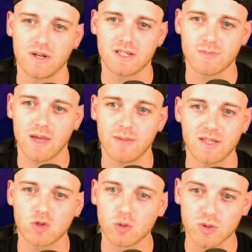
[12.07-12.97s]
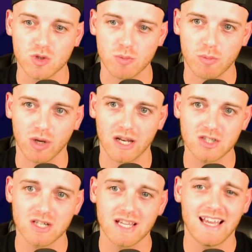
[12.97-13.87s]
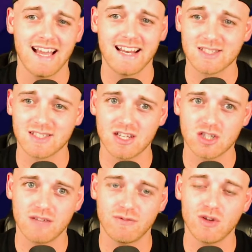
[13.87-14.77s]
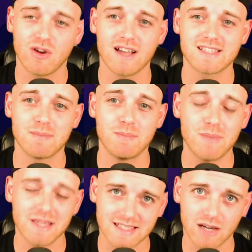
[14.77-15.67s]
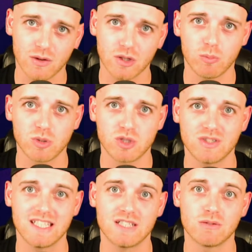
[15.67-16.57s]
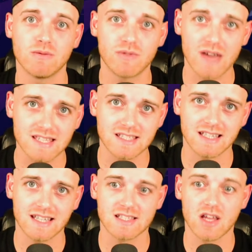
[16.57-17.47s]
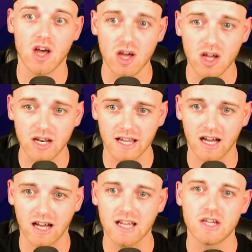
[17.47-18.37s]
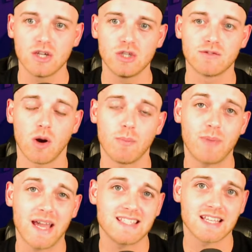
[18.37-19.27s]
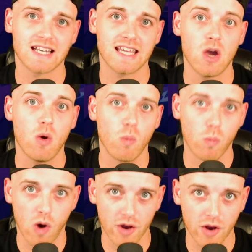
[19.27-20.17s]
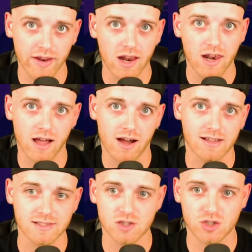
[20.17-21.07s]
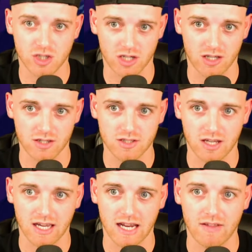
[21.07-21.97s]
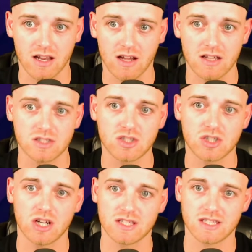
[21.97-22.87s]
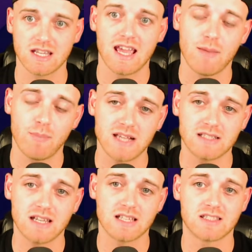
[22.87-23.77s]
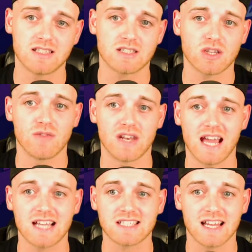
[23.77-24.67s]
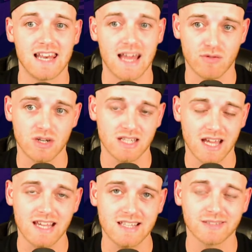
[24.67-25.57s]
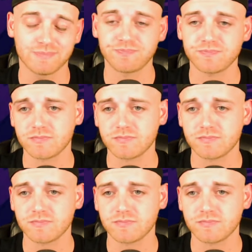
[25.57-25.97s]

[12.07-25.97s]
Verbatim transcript: which has made me super, super bullish. And essentially, for you guys that missed out on the opportunity to invest in this earlier, you've got basically one last chance, okay? And the last chance basically consists of the next 11 days.